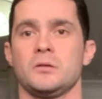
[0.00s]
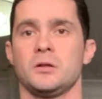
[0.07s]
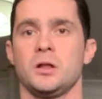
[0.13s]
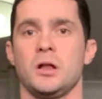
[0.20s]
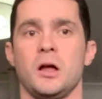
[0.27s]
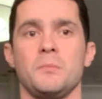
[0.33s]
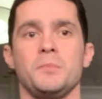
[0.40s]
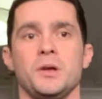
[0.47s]

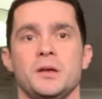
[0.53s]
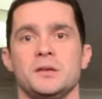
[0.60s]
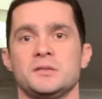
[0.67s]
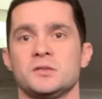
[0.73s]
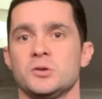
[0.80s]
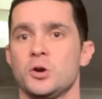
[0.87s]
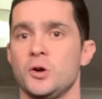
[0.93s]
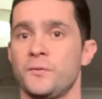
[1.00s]
club
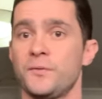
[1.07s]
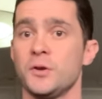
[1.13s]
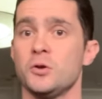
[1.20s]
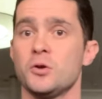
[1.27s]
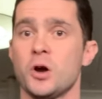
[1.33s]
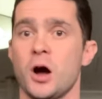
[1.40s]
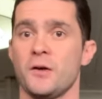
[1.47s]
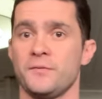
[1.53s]
is Good For
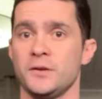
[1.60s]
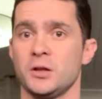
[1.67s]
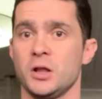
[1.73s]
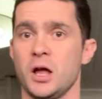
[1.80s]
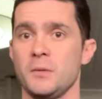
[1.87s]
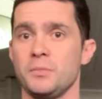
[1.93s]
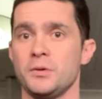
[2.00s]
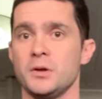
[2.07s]
You Coffee
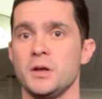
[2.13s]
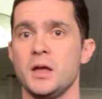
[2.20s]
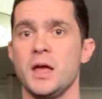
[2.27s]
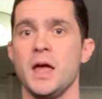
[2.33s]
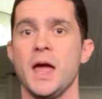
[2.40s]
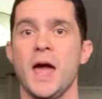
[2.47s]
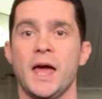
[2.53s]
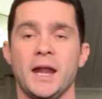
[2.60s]
Club.
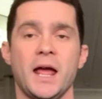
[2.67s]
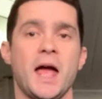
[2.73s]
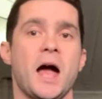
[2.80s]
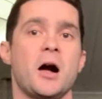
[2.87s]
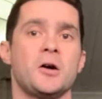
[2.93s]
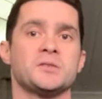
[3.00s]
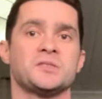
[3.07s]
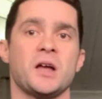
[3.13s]
And it
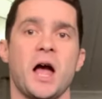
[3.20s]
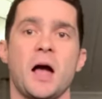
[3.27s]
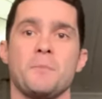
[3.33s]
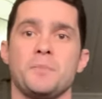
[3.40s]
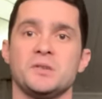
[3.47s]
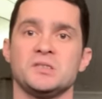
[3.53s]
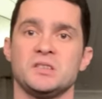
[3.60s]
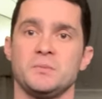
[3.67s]
also
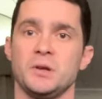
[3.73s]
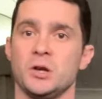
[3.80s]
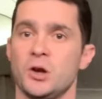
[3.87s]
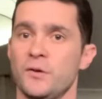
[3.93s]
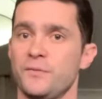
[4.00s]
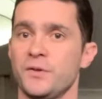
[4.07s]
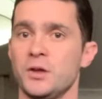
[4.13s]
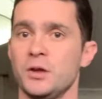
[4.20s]
happens to be
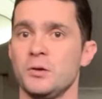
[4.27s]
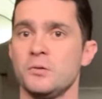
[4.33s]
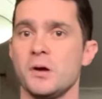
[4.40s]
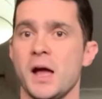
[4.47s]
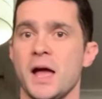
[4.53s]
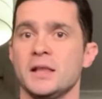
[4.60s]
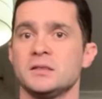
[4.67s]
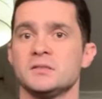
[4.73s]
good for you,
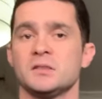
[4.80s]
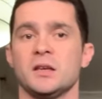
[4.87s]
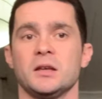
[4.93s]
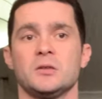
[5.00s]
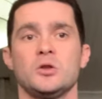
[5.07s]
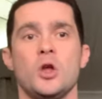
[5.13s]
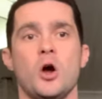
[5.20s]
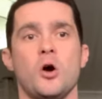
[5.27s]
hence
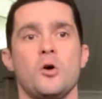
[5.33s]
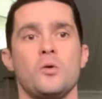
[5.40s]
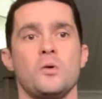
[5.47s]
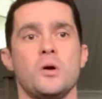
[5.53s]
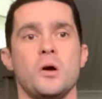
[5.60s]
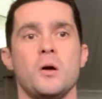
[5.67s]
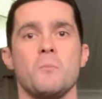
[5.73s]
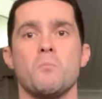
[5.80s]
like no
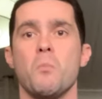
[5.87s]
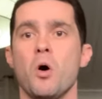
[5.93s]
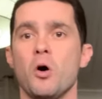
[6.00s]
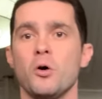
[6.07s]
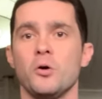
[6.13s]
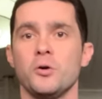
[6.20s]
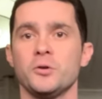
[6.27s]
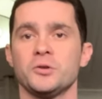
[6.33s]

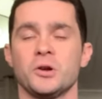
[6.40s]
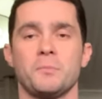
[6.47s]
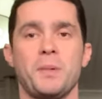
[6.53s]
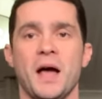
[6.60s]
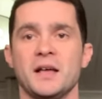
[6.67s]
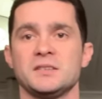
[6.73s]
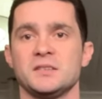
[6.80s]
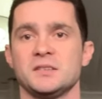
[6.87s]
mold or
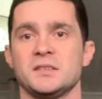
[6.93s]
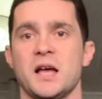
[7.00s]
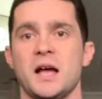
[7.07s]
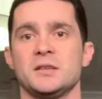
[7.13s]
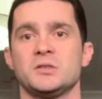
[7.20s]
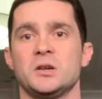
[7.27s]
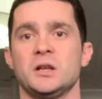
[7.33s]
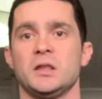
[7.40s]

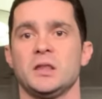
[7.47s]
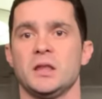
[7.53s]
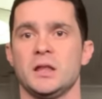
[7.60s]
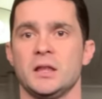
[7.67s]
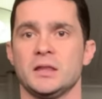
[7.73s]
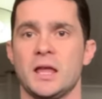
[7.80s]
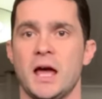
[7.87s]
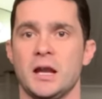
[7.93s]
pesticides or anything
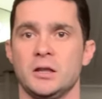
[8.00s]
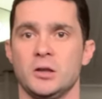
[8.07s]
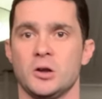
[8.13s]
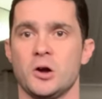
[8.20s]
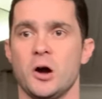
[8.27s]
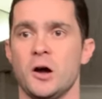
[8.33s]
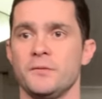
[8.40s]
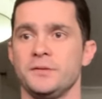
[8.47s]
like that in the
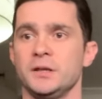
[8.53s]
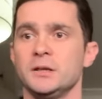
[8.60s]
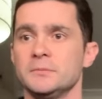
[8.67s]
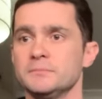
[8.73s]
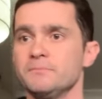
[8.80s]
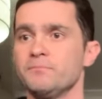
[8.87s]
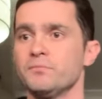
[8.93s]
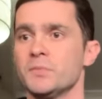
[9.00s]
coffee.
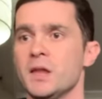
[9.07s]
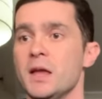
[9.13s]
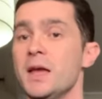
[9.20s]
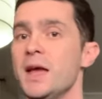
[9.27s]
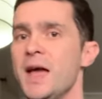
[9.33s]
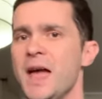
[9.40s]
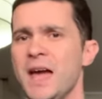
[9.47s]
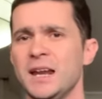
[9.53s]

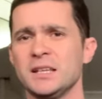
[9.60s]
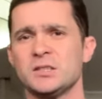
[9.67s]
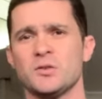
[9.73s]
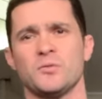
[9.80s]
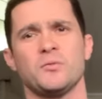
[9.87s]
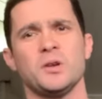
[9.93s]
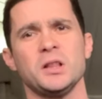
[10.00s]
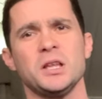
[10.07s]
And it's a
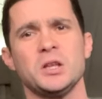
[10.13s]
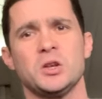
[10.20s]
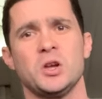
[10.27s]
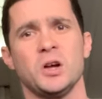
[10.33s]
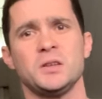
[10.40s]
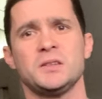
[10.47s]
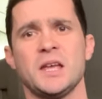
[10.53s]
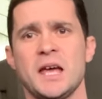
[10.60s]
really
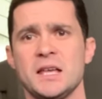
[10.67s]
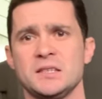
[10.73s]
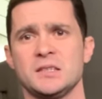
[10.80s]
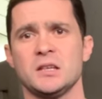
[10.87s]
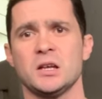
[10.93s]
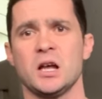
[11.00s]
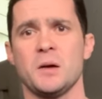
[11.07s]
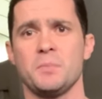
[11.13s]
good
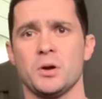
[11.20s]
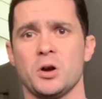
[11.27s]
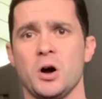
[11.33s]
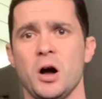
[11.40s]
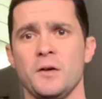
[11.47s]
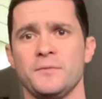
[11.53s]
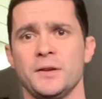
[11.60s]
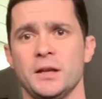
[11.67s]
tasting cup of
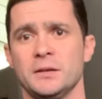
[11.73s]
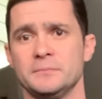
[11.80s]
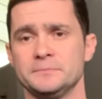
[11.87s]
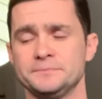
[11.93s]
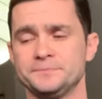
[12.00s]
coffee.